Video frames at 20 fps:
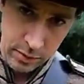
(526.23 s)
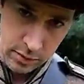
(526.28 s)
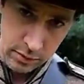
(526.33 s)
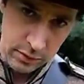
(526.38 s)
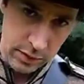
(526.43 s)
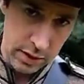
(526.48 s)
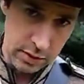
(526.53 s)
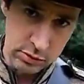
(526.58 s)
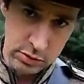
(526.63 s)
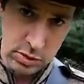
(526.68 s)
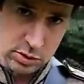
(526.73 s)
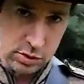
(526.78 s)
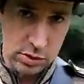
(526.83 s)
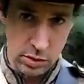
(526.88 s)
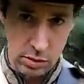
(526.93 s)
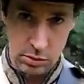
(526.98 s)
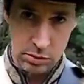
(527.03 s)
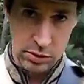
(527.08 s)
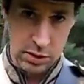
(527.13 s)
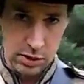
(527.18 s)
If I was a
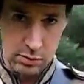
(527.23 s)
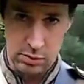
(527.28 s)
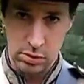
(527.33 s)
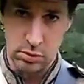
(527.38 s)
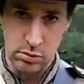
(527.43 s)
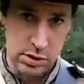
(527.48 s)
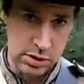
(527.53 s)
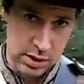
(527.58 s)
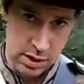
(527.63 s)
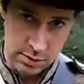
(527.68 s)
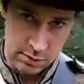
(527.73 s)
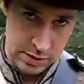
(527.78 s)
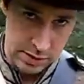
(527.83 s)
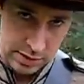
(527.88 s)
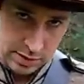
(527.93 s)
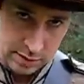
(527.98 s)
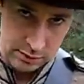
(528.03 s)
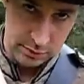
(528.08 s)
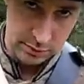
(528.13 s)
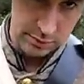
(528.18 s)
soldier, I would always carry a knife